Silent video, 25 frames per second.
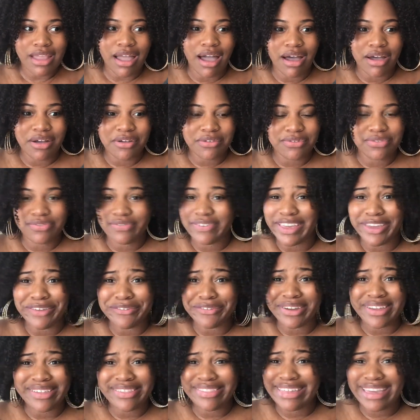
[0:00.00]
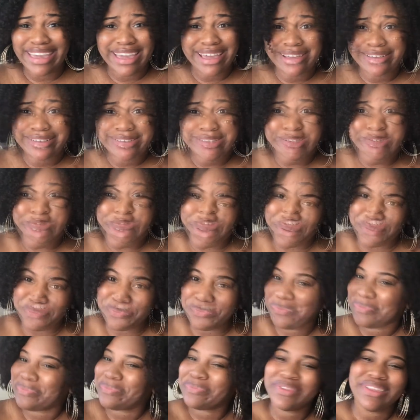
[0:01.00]
of favorite things for
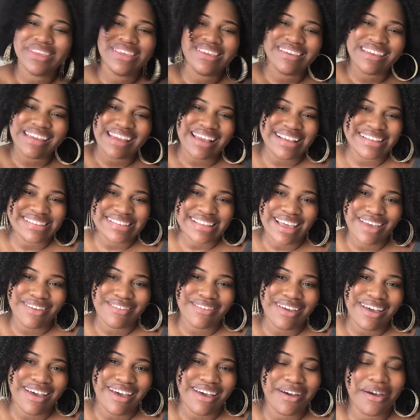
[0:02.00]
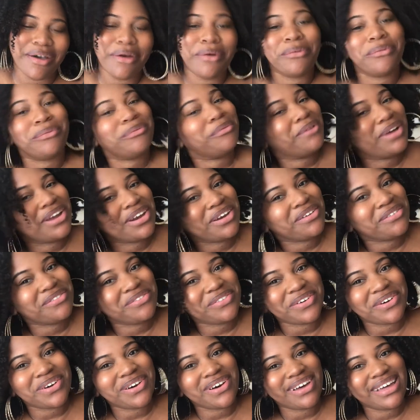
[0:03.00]
you guys have a
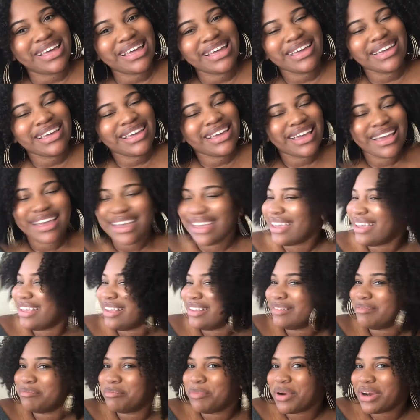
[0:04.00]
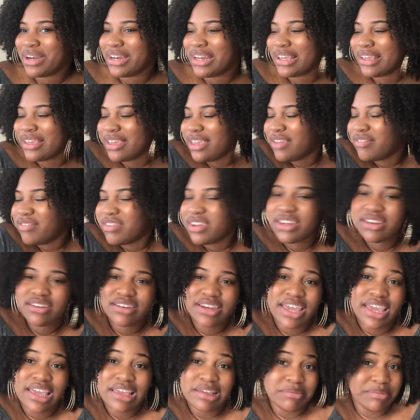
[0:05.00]
wonderful morning, evening,
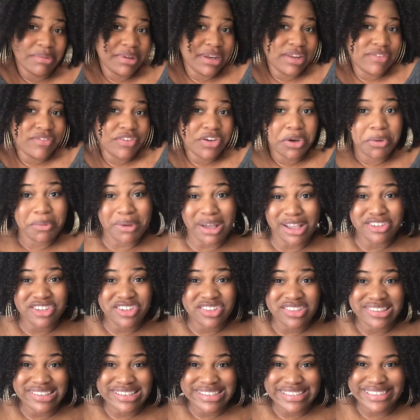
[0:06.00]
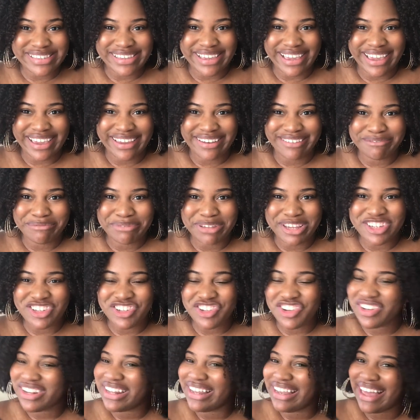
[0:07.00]
day, whatever you're watching this. And be
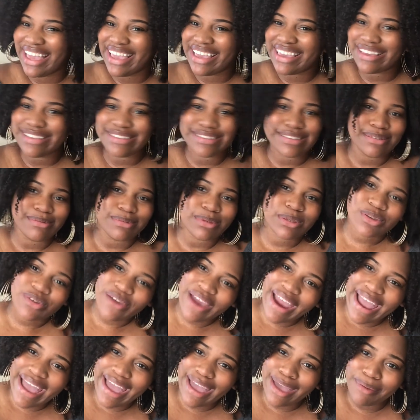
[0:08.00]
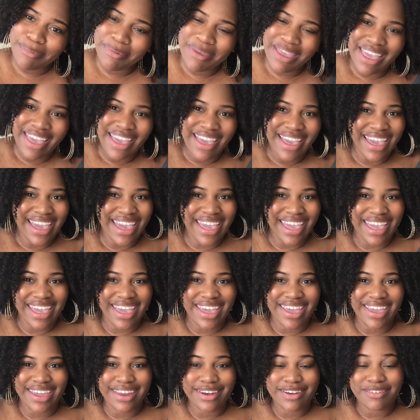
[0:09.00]
sure to like and subscribe.
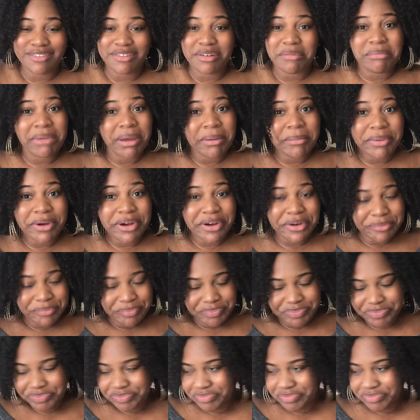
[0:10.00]
And remember